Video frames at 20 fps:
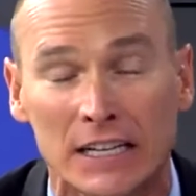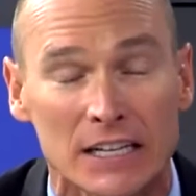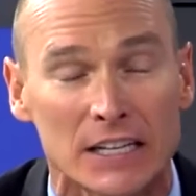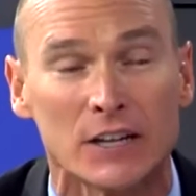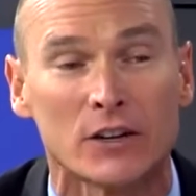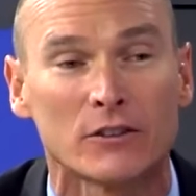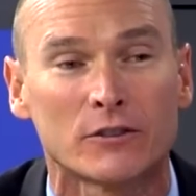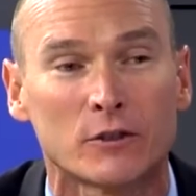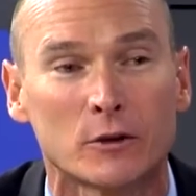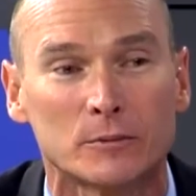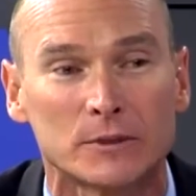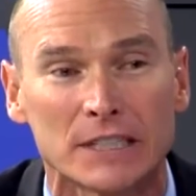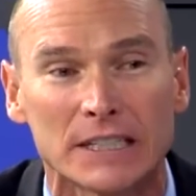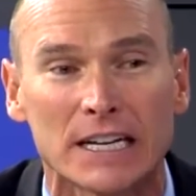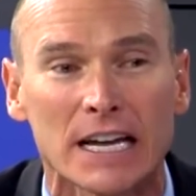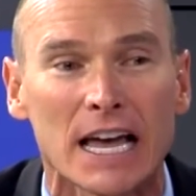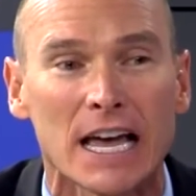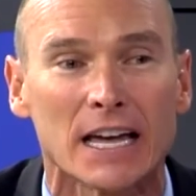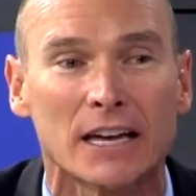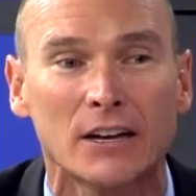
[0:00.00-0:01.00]
a year from
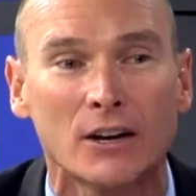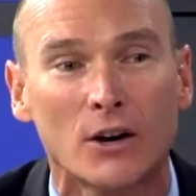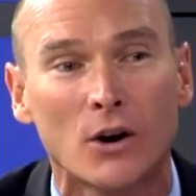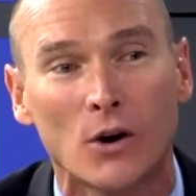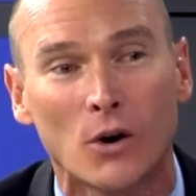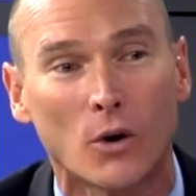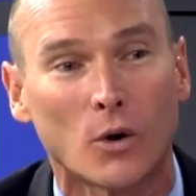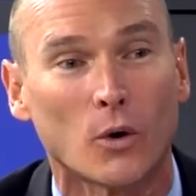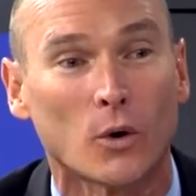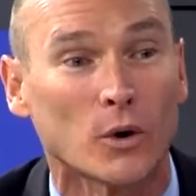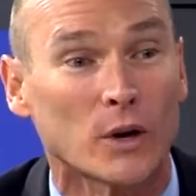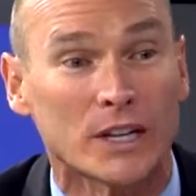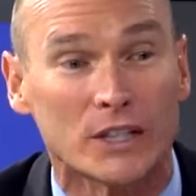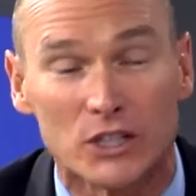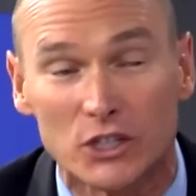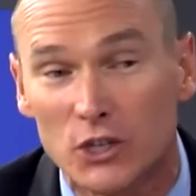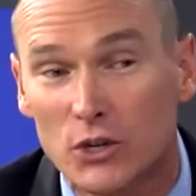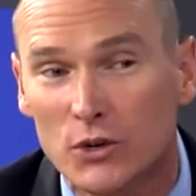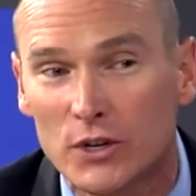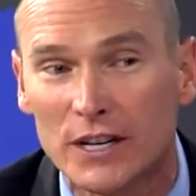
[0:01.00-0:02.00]
today or in
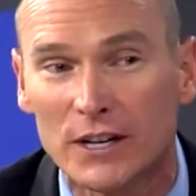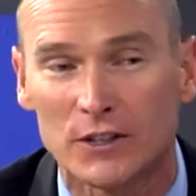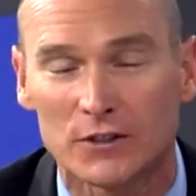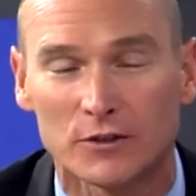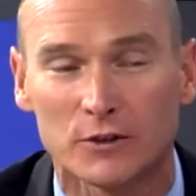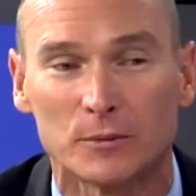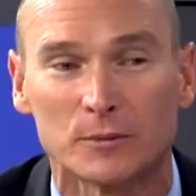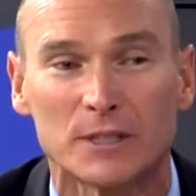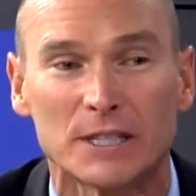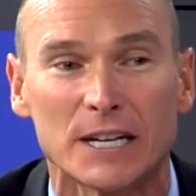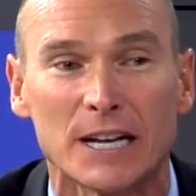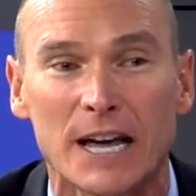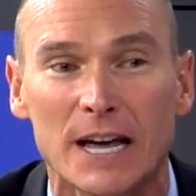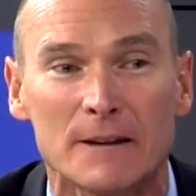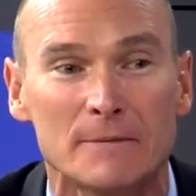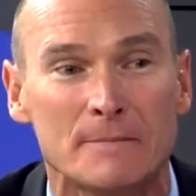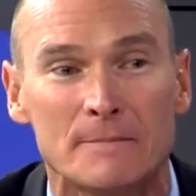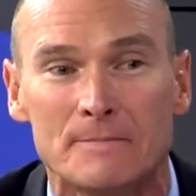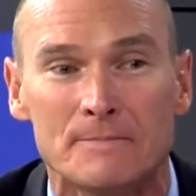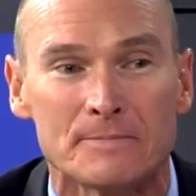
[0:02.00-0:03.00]
2 years from
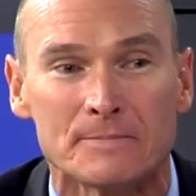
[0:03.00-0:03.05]
today.